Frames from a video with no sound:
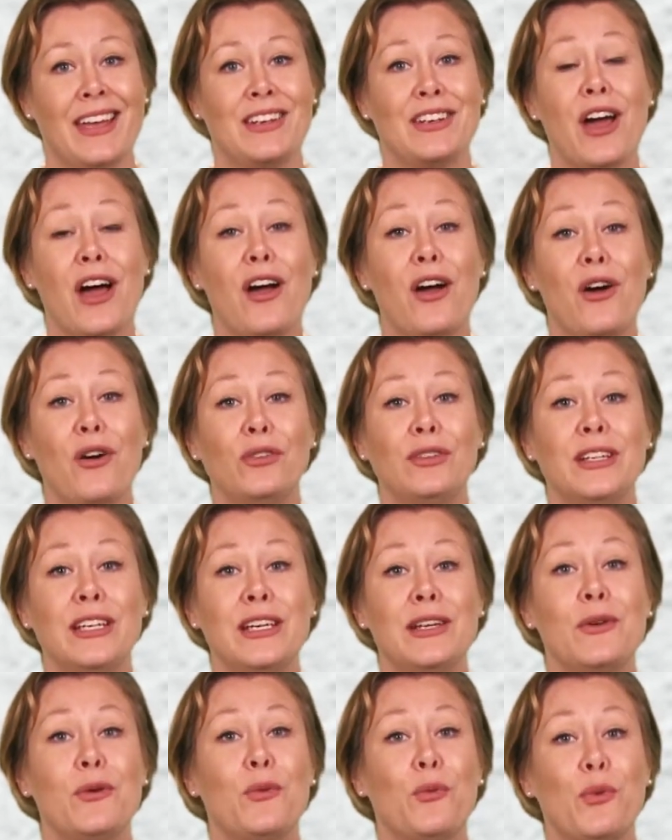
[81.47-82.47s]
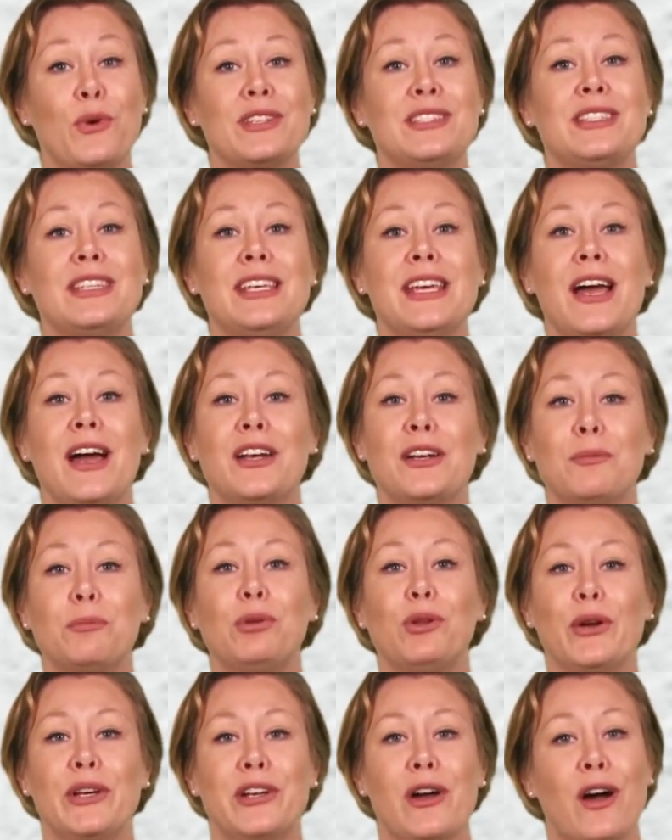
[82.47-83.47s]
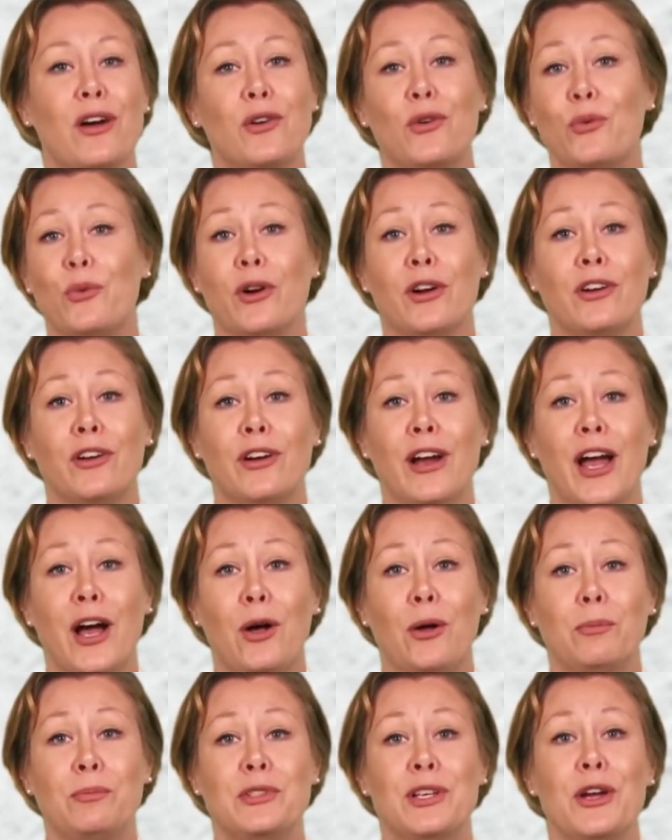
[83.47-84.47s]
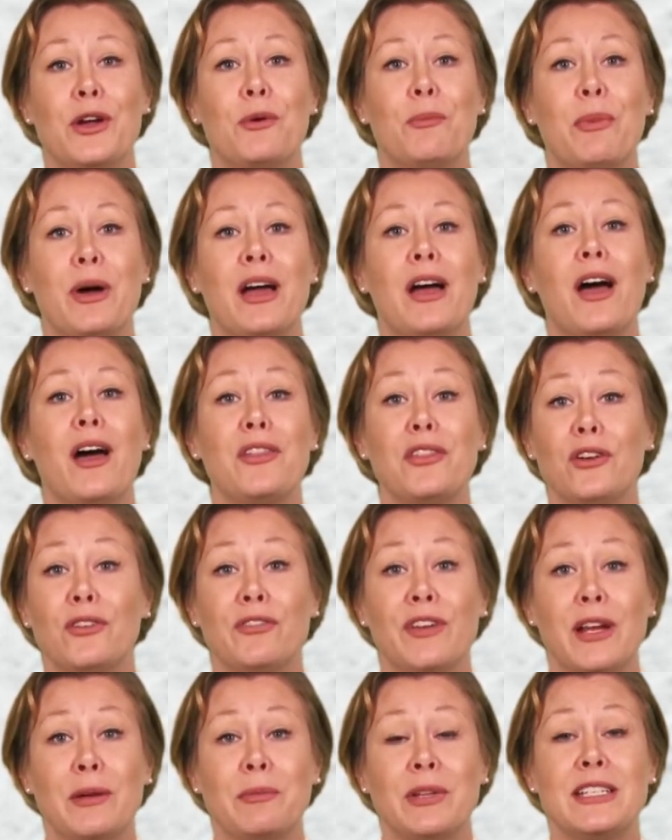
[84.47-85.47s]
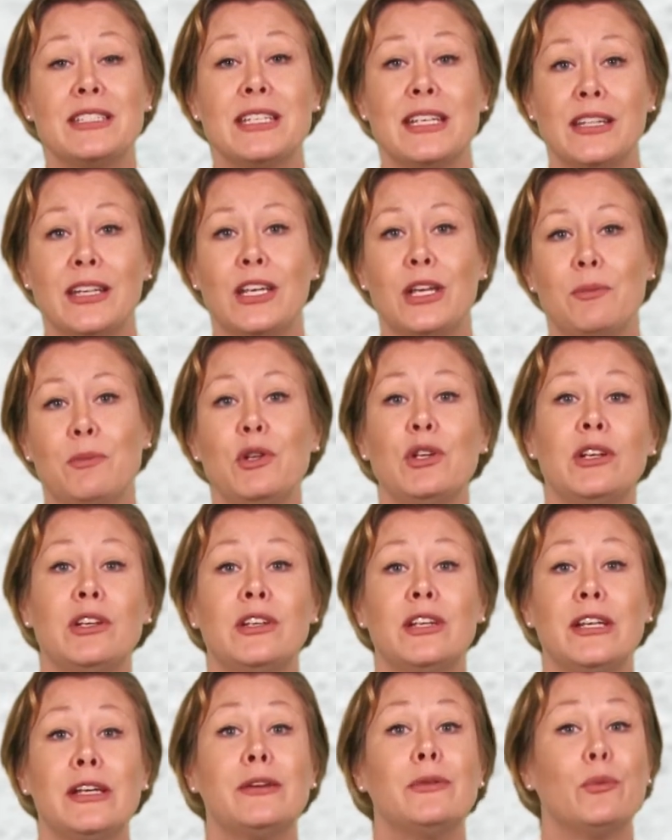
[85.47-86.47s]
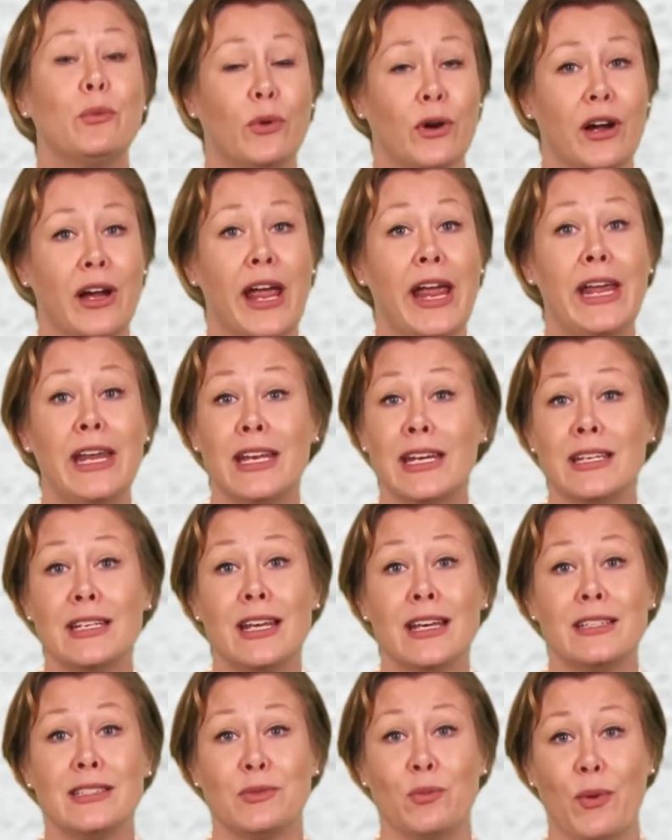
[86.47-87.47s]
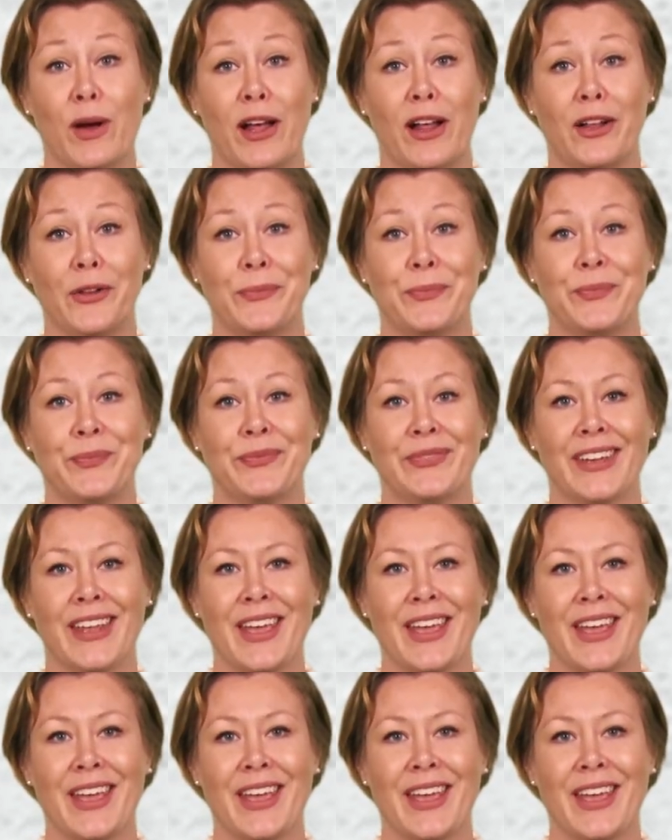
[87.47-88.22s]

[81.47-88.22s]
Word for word: Not only was the unemployed auto worker helped, but other families in the community were aided as well.